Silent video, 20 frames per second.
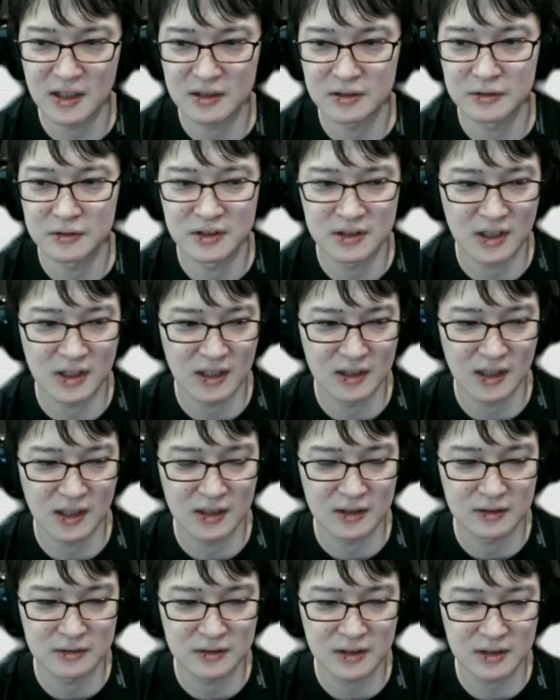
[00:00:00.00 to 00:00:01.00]
articles
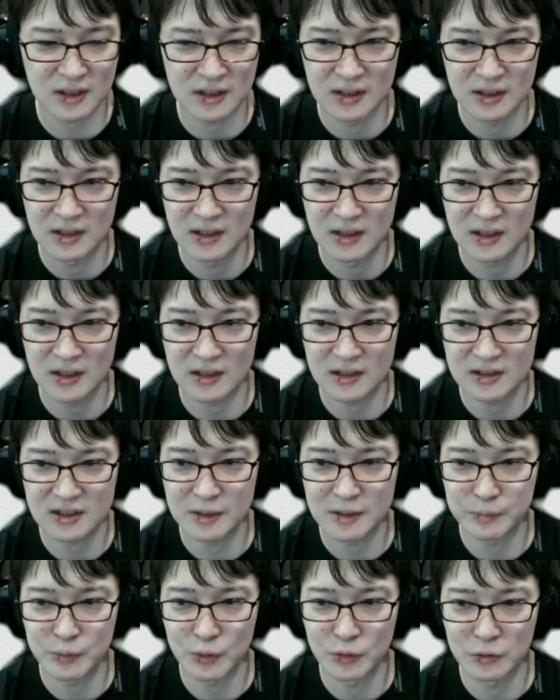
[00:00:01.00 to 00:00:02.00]
in the same cluster.